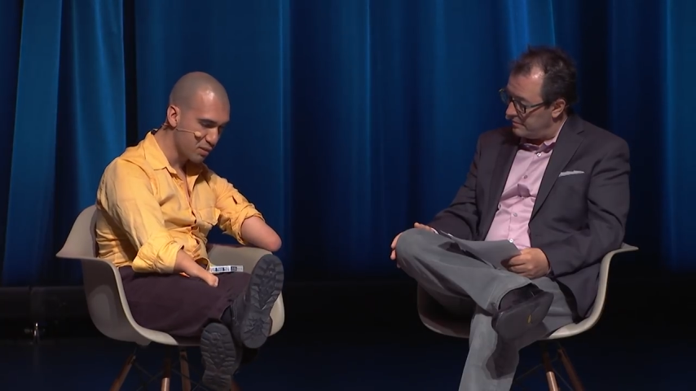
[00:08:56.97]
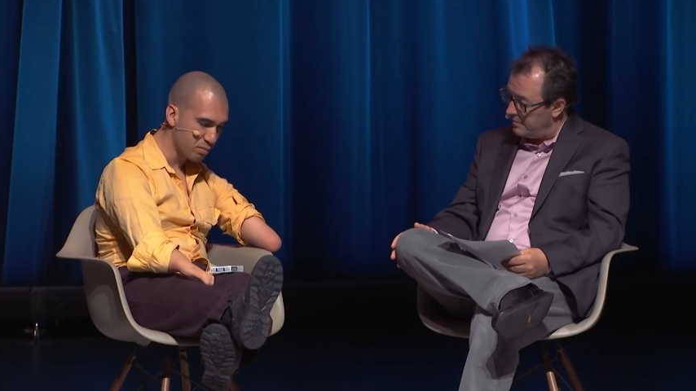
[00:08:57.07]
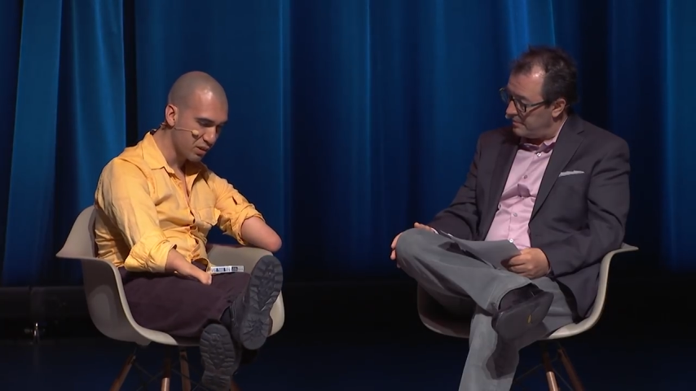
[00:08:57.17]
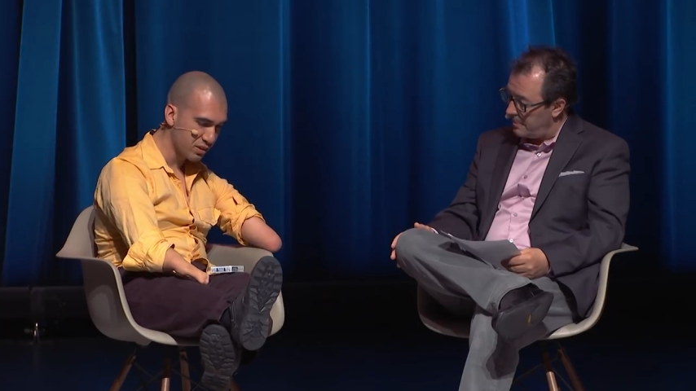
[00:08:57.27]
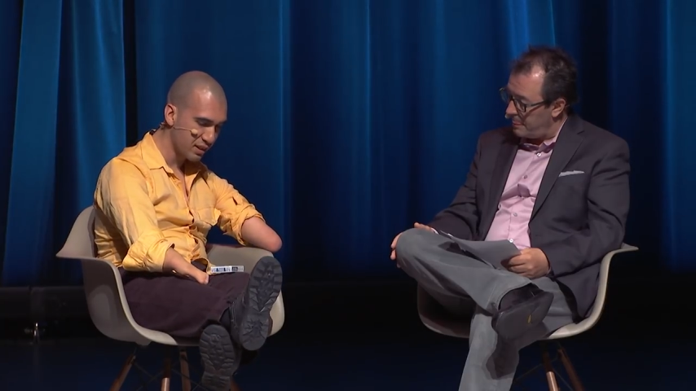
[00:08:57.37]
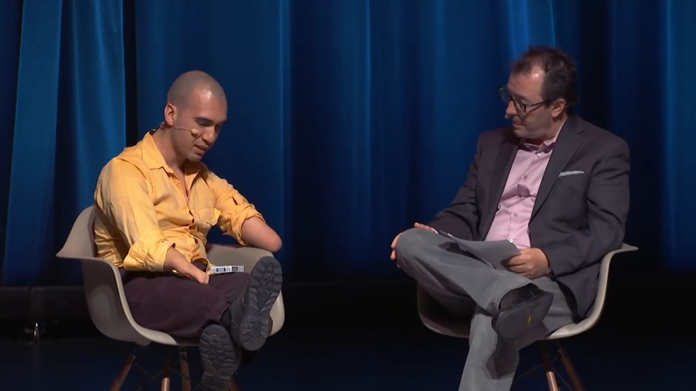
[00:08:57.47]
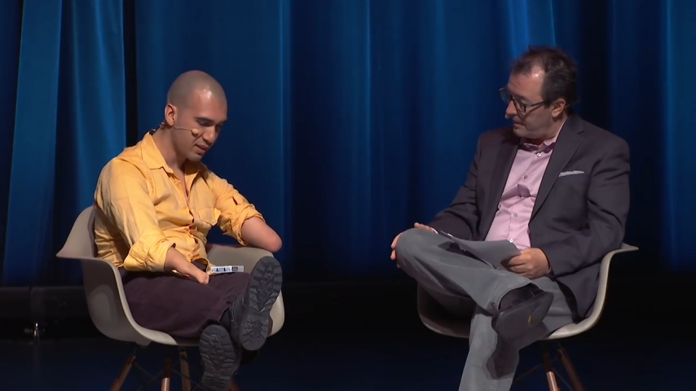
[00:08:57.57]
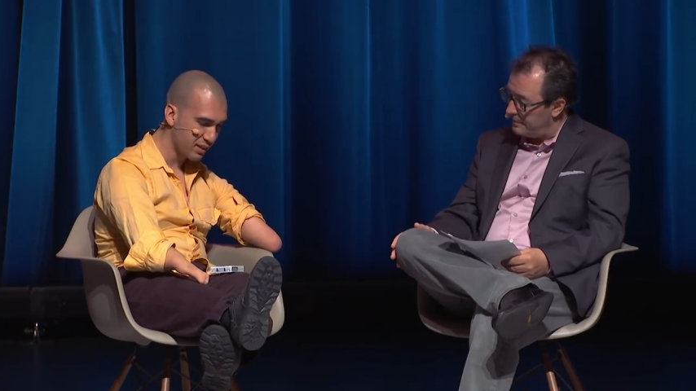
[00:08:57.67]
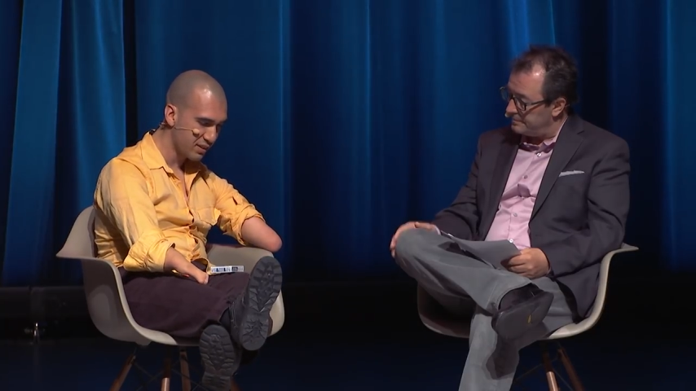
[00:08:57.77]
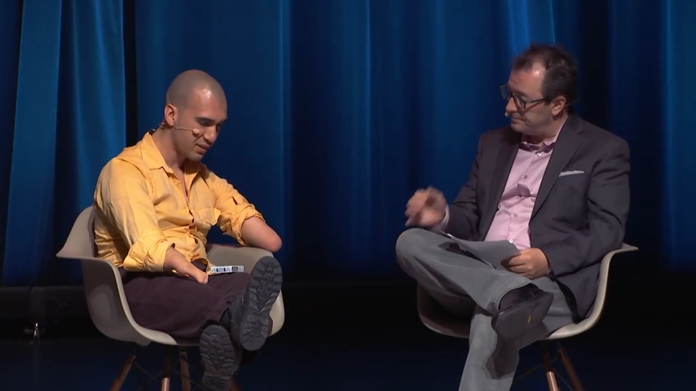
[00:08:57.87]
Speaker 1: and a prosthetic
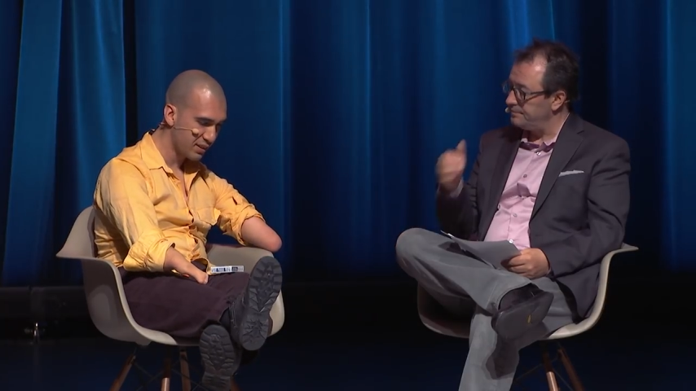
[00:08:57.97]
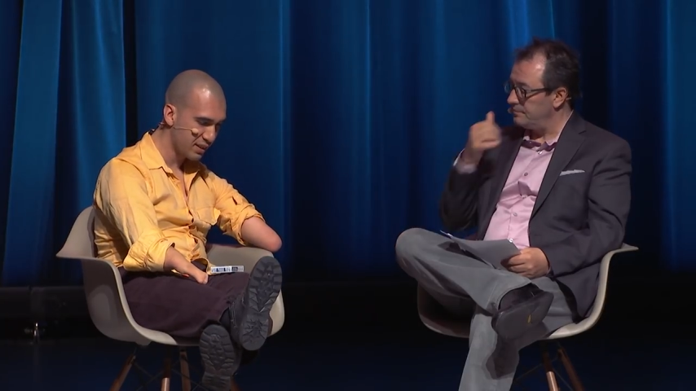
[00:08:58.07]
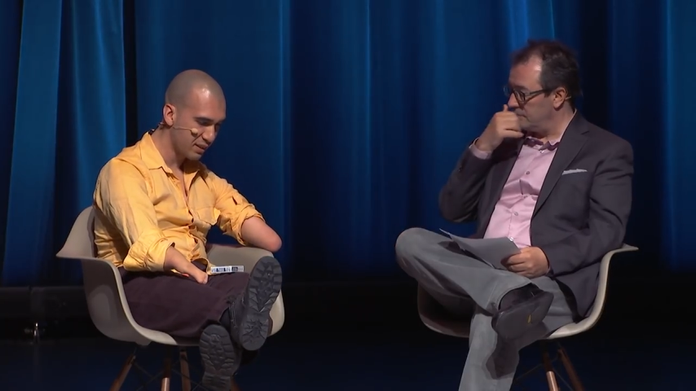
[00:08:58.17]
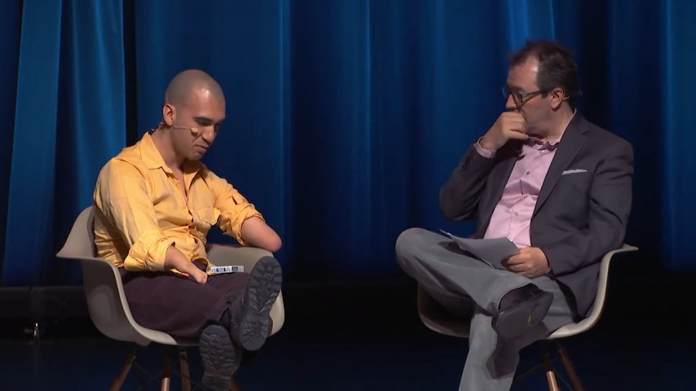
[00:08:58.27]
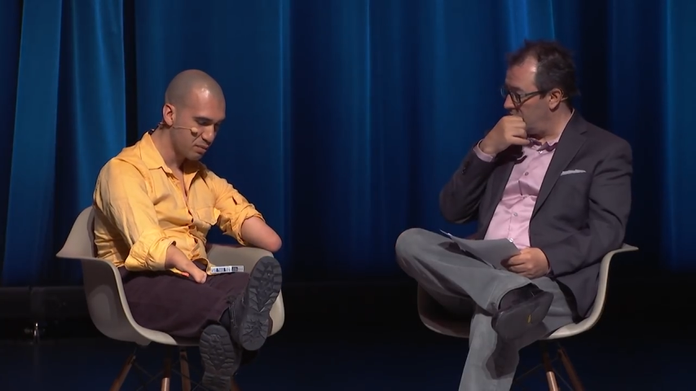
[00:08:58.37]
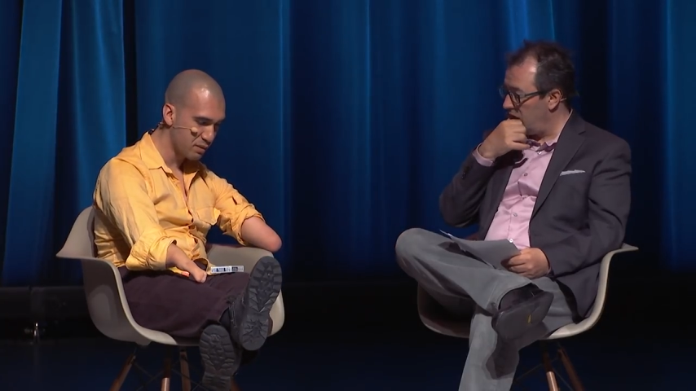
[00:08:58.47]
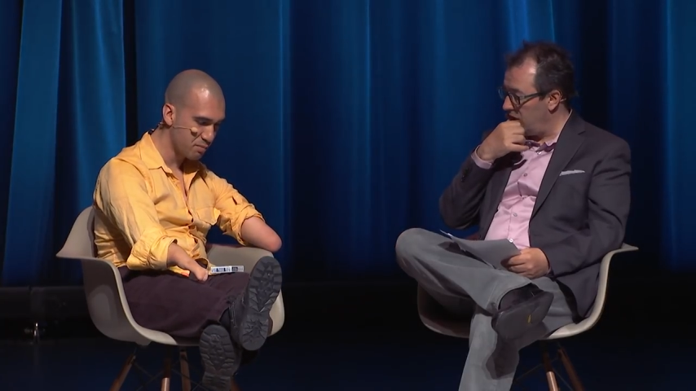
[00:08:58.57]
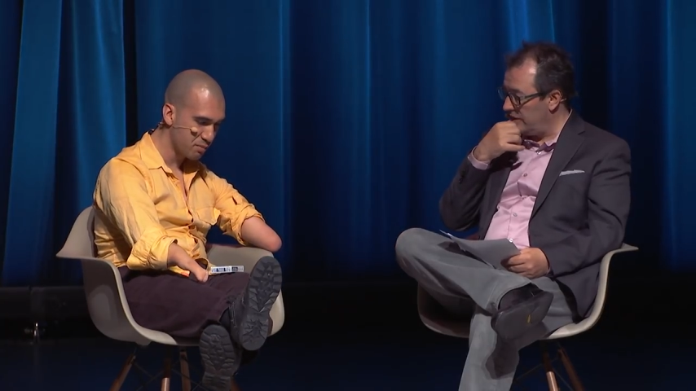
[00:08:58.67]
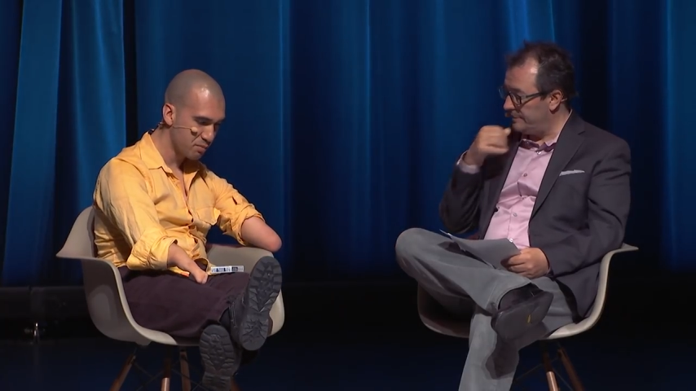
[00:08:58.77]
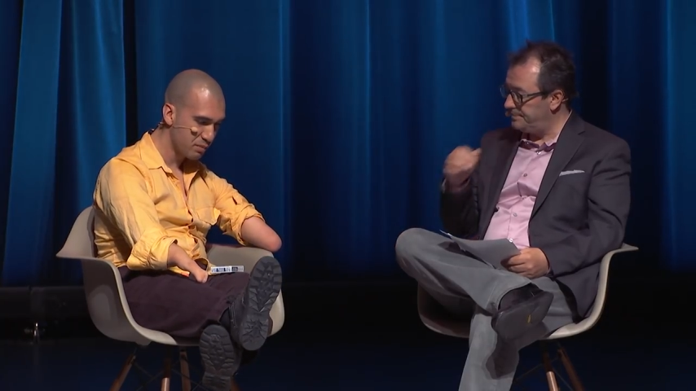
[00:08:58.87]
on this leg, okay. but
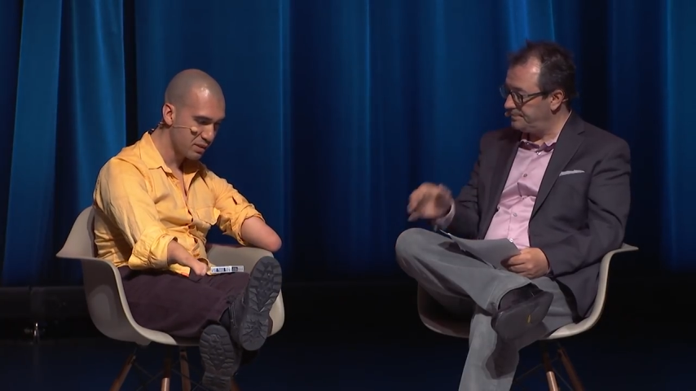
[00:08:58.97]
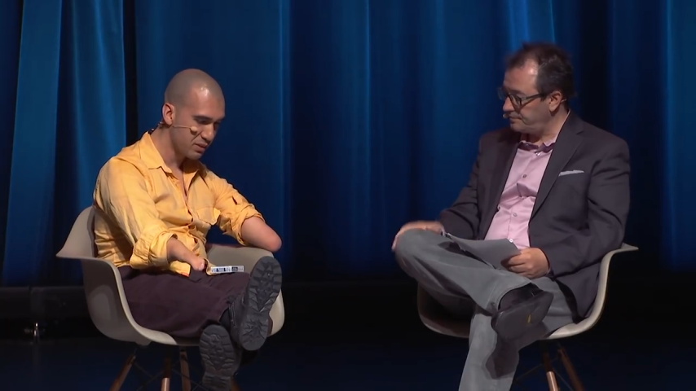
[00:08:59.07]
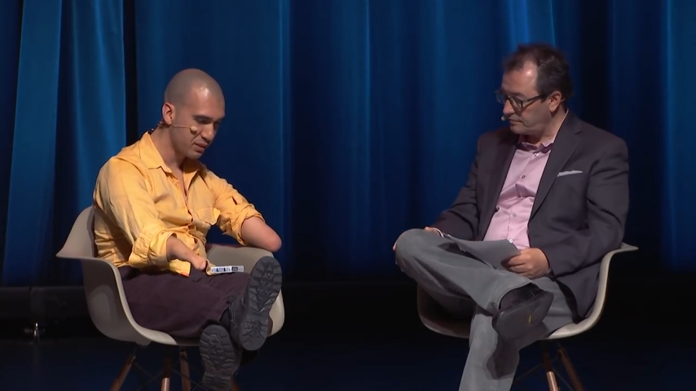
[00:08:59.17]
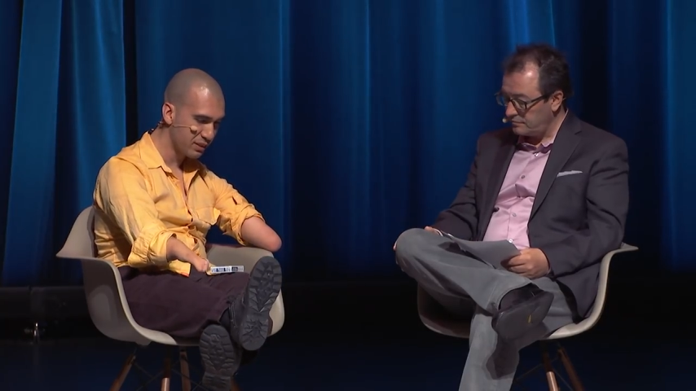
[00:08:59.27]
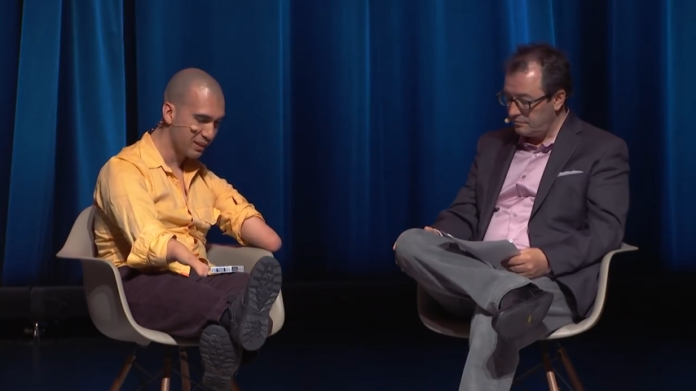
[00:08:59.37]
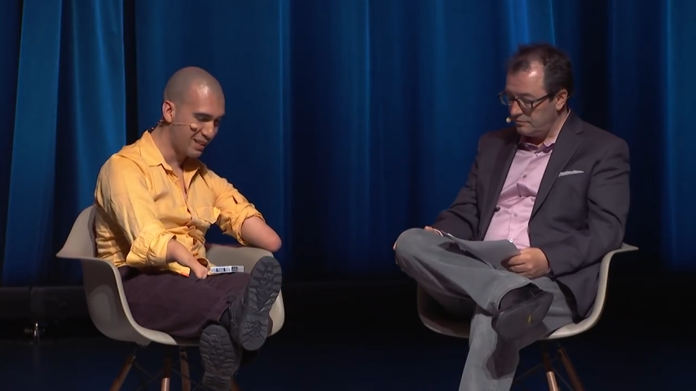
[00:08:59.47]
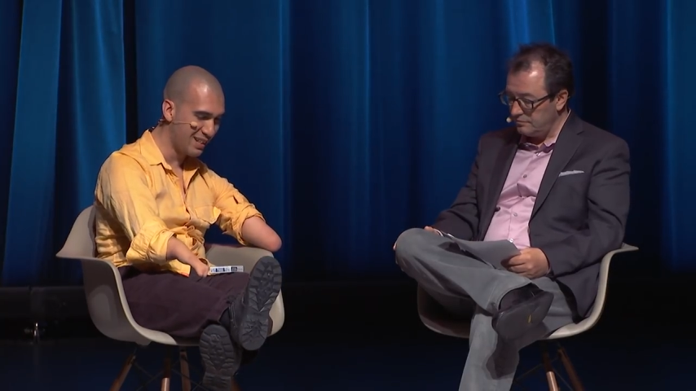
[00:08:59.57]
basically,